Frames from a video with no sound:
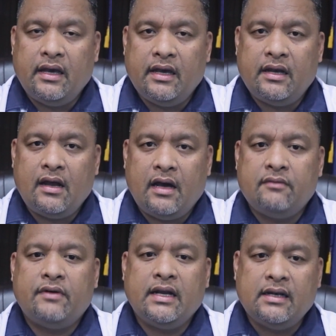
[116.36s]
and
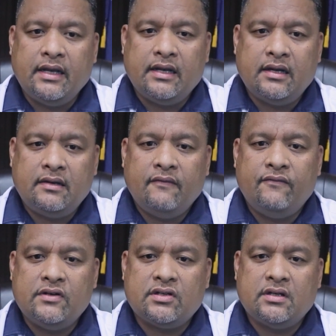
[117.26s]
unregulated
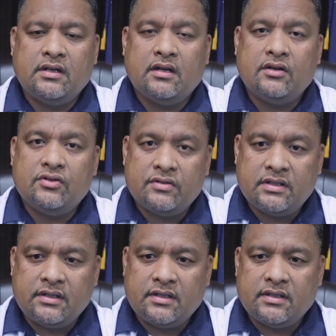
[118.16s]
fishing in our
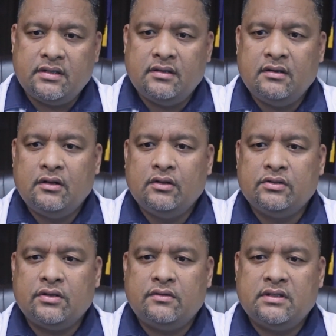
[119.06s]
jurisdiction
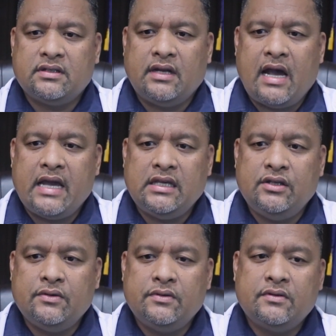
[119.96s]
towards an
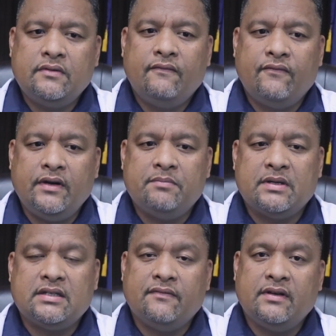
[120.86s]
IUU free
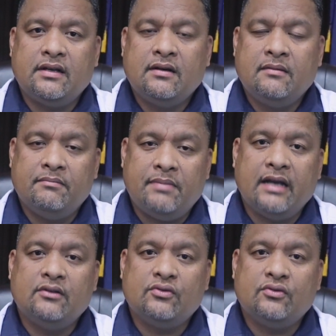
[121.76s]
Pacific by